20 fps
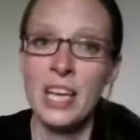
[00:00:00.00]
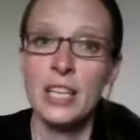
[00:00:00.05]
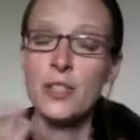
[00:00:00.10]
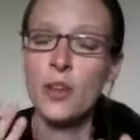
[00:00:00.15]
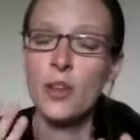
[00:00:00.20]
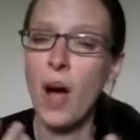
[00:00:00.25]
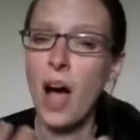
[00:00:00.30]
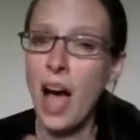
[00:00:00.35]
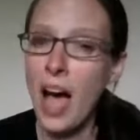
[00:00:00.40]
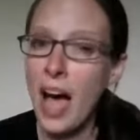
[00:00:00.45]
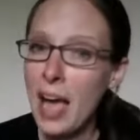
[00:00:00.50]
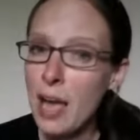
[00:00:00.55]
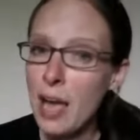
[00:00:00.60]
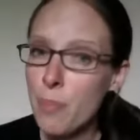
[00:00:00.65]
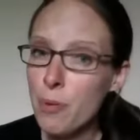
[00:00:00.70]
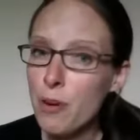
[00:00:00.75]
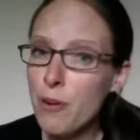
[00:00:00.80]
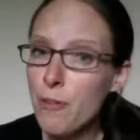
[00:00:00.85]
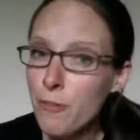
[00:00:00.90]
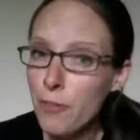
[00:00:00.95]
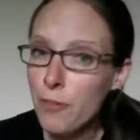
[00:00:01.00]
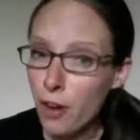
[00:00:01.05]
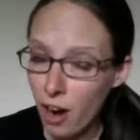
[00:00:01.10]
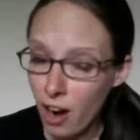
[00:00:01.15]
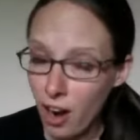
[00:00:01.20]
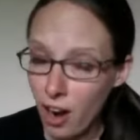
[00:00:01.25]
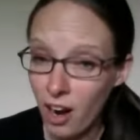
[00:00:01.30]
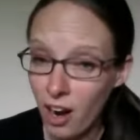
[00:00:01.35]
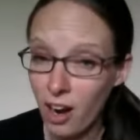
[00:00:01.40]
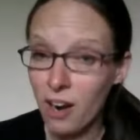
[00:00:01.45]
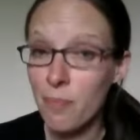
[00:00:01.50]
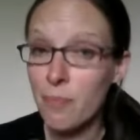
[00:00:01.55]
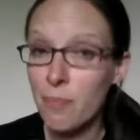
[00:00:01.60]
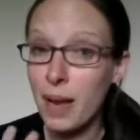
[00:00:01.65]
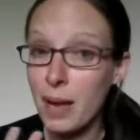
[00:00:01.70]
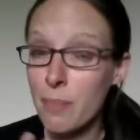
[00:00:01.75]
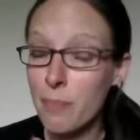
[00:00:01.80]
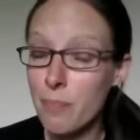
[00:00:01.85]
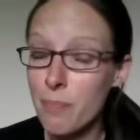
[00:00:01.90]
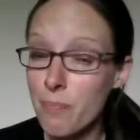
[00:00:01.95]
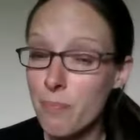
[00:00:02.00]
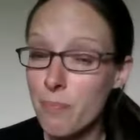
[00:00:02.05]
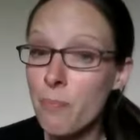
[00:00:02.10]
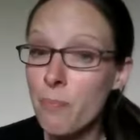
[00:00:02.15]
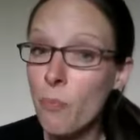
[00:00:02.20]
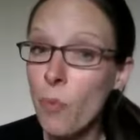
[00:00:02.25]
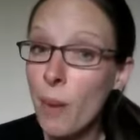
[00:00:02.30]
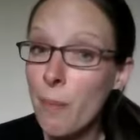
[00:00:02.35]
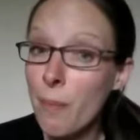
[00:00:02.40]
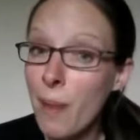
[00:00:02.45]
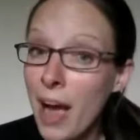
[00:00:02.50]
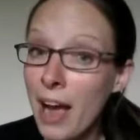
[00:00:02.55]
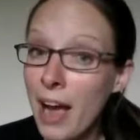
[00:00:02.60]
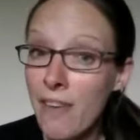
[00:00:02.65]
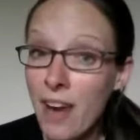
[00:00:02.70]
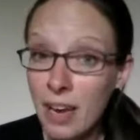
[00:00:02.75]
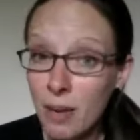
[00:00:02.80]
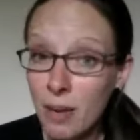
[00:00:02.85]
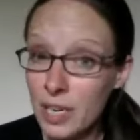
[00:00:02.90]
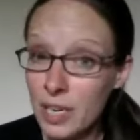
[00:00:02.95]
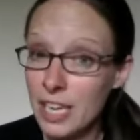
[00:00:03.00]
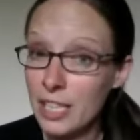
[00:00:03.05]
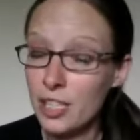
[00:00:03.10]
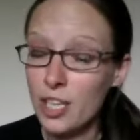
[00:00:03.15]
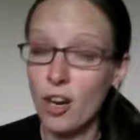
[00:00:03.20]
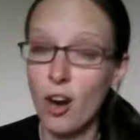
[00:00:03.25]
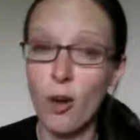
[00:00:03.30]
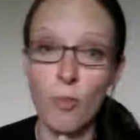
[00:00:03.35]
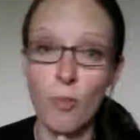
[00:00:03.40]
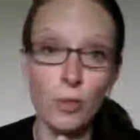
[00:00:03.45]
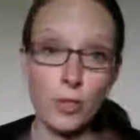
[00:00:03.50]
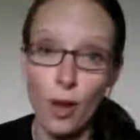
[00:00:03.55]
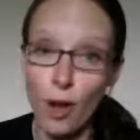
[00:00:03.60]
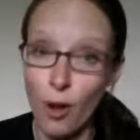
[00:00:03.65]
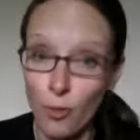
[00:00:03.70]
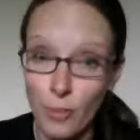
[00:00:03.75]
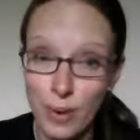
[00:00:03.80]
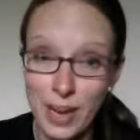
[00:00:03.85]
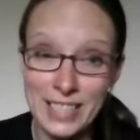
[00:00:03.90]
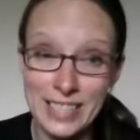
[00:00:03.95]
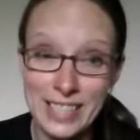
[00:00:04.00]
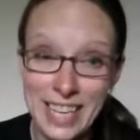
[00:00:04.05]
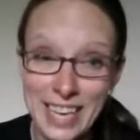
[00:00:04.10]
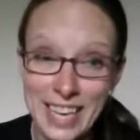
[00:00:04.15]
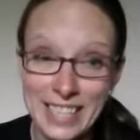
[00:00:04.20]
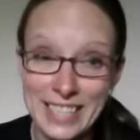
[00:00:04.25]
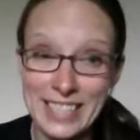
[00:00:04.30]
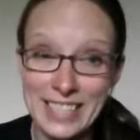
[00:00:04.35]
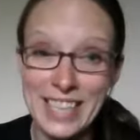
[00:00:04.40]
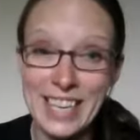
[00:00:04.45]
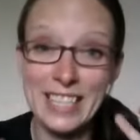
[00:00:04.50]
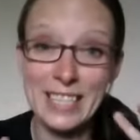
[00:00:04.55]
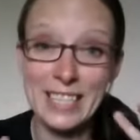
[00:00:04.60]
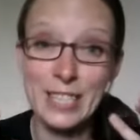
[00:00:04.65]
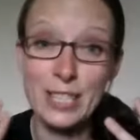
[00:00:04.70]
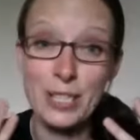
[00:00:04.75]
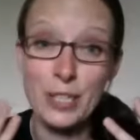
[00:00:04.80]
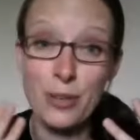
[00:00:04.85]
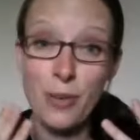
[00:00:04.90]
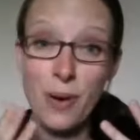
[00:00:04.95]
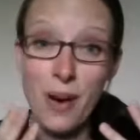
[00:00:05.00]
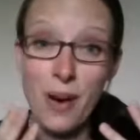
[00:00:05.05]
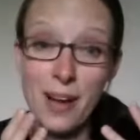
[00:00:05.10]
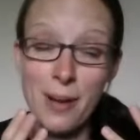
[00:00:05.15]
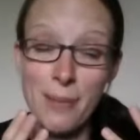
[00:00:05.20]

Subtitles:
So I prefer, my recommendation almost always is to